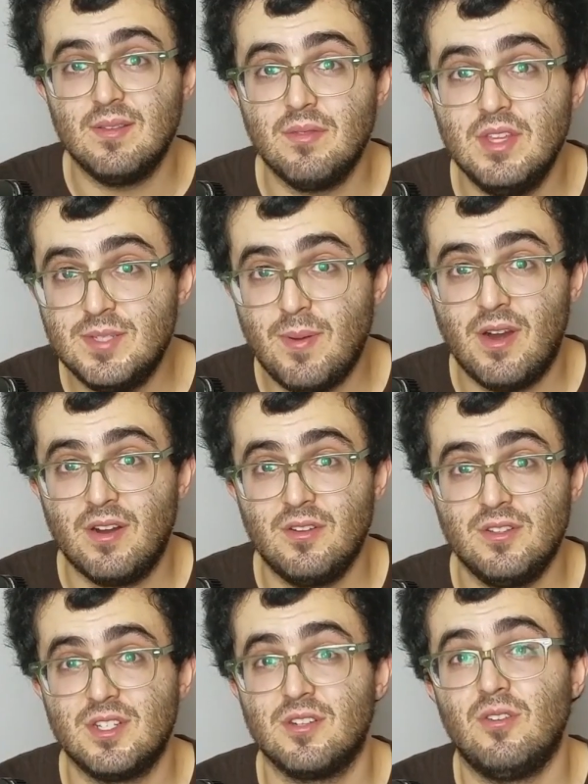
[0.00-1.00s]
These
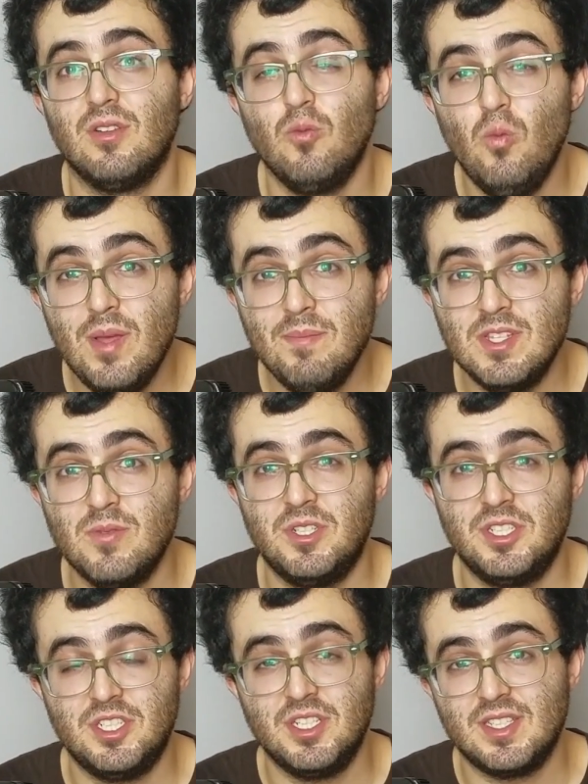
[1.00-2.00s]
particles are called WIMPs, which
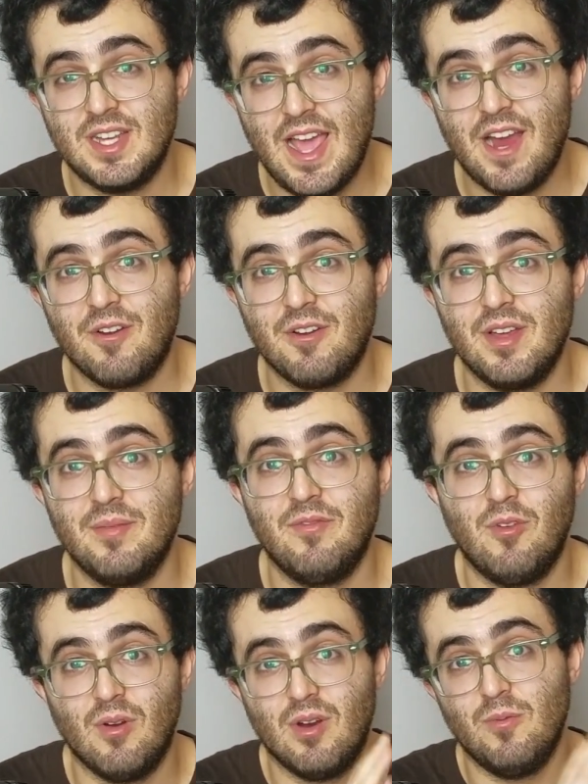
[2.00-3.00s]
is just an acronym
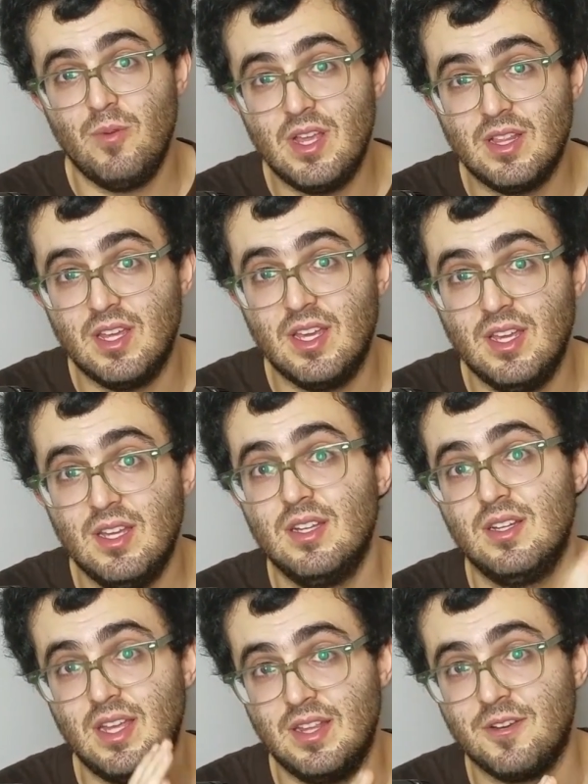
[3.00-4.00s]
for weakly
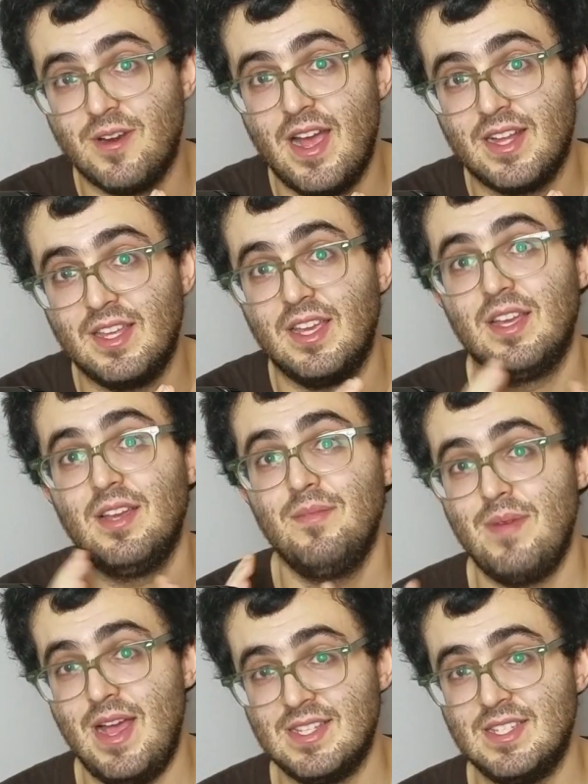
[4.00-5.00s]
interacting
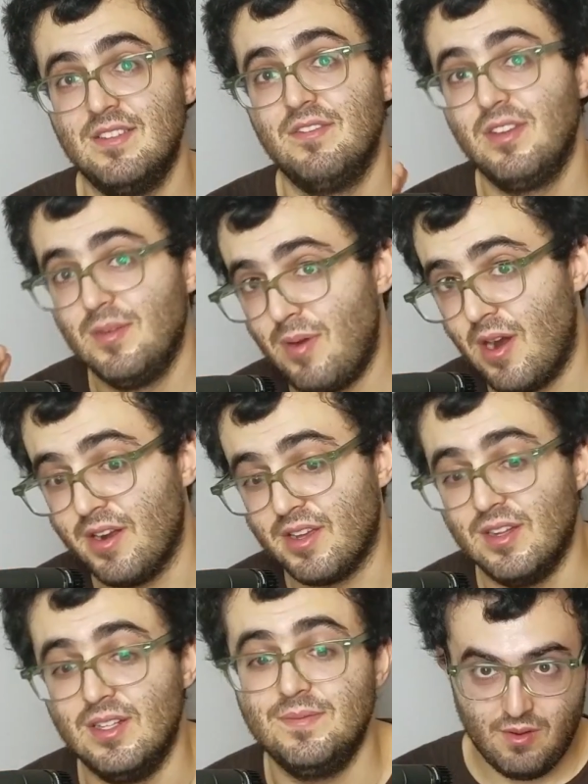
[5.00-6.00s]
massive
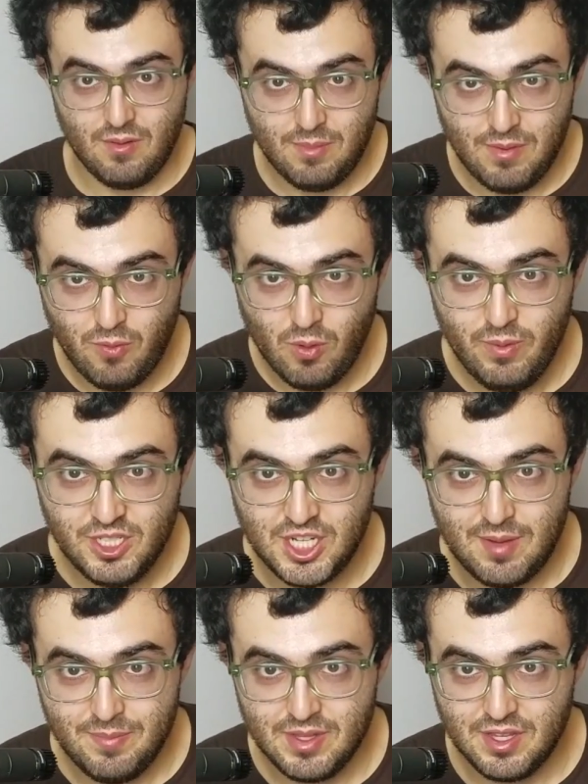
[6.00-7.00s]
particle. Before we jump
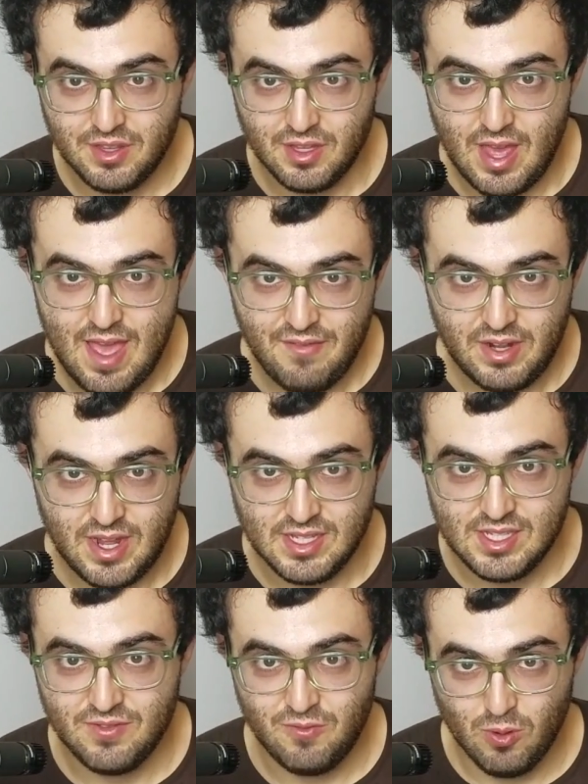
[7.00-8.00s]
into the evidence
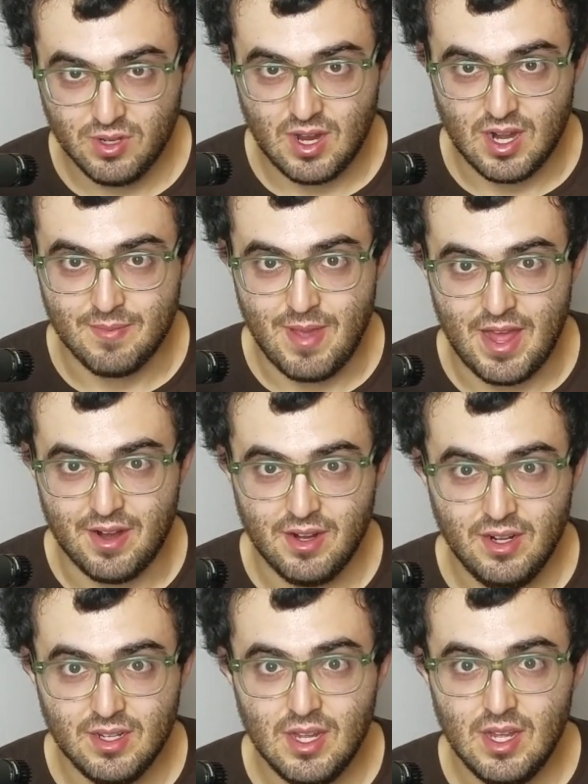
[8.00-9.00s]
for dark matter,
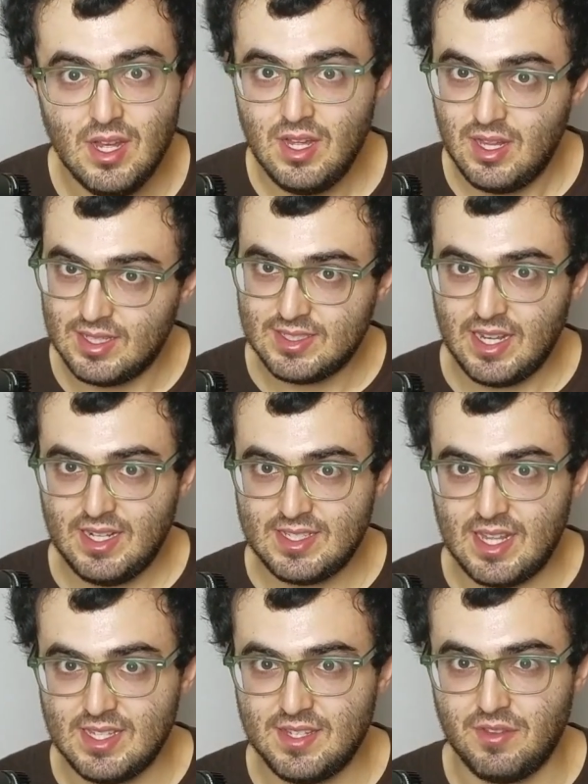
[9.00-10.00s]
let's get a
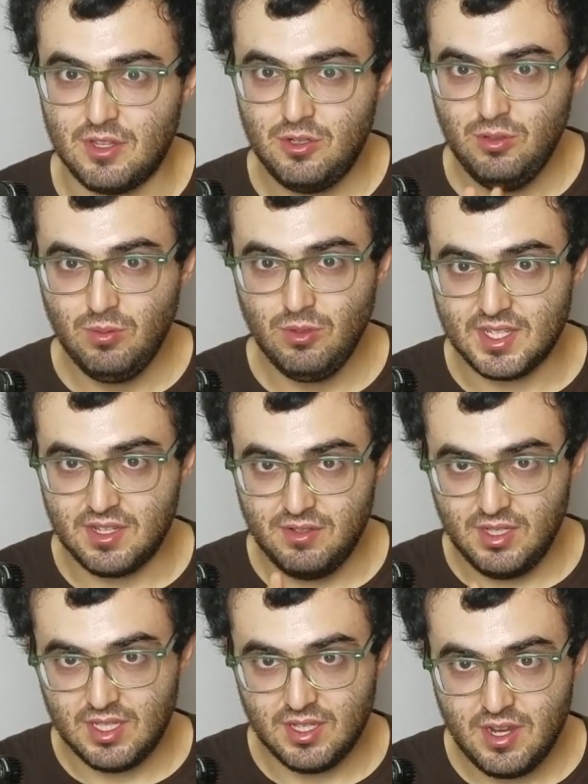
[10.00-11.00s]
sense of the 2 rules you need
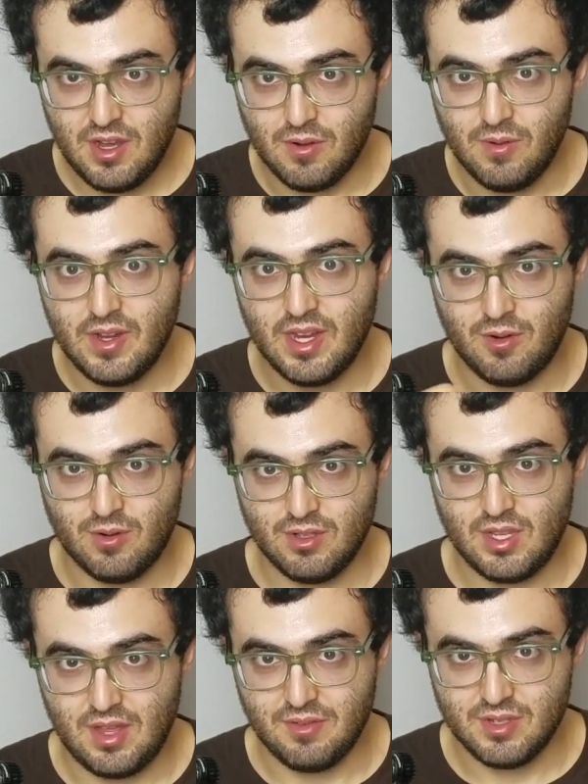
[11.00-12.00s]
to know in order to
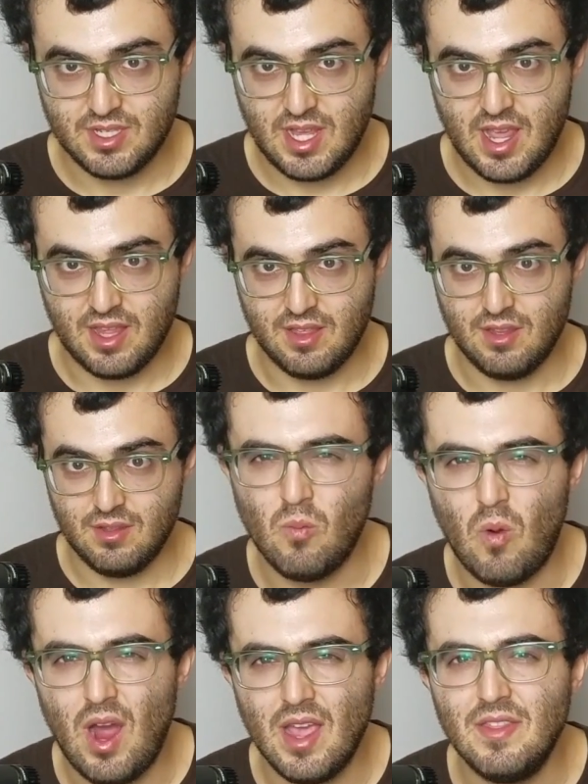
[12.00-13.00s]
understand
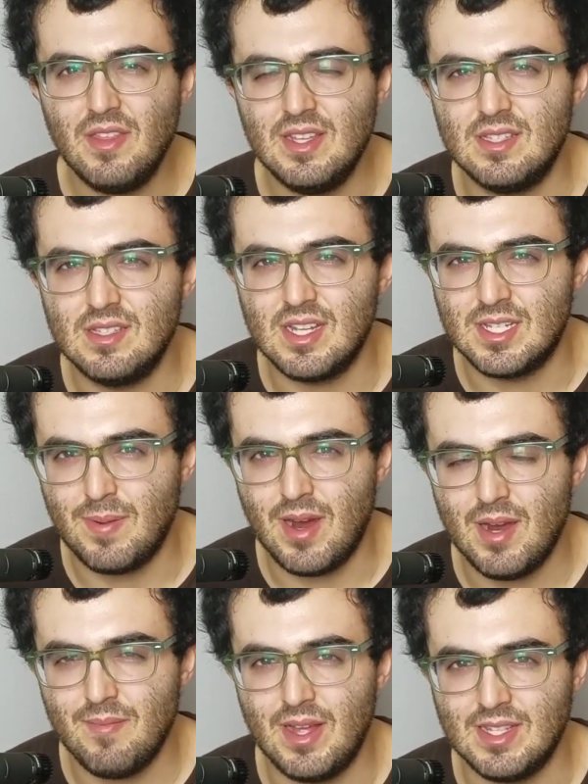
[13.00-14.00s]
why these
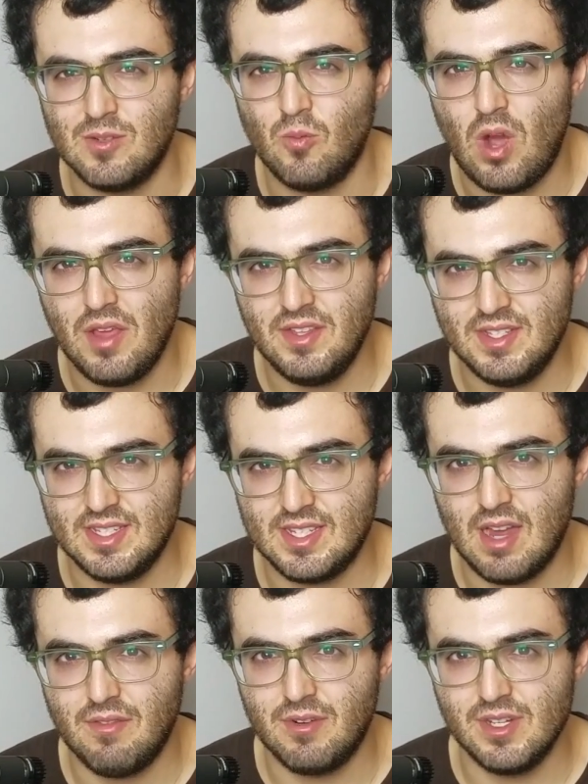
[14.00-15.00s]
experiments and why these
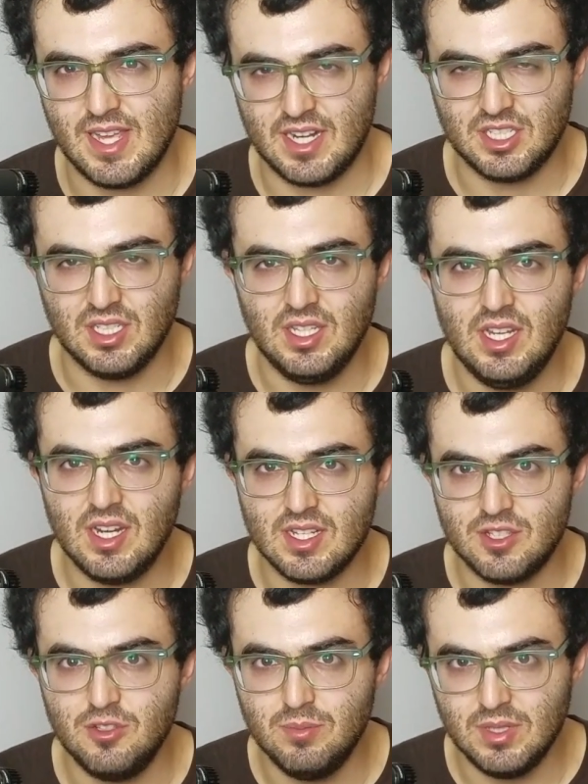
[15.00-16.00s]
discoveries actually lead us
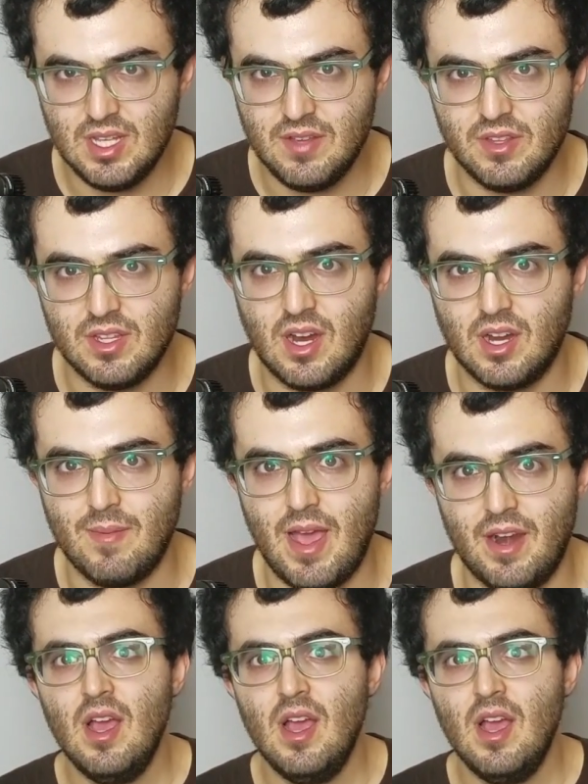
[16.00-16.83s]
to believe in dark matter.